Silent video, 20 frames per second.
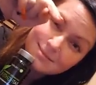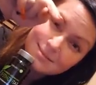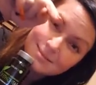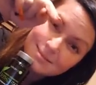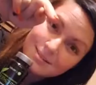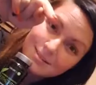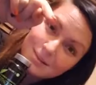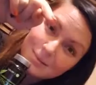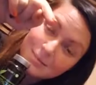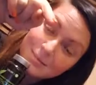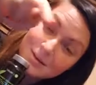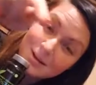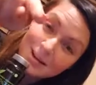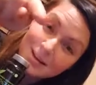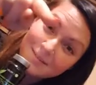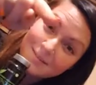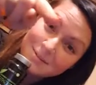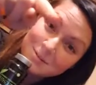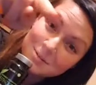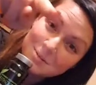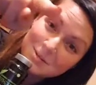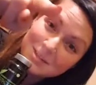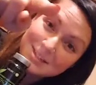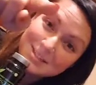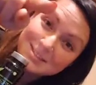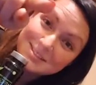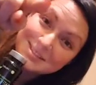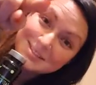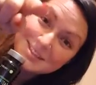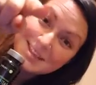I'm going to have the
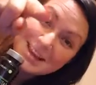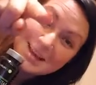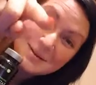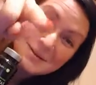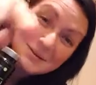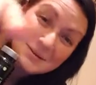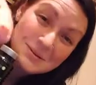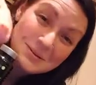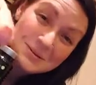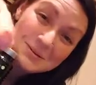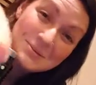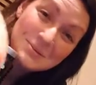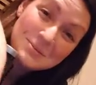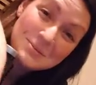greens. I'm going to go to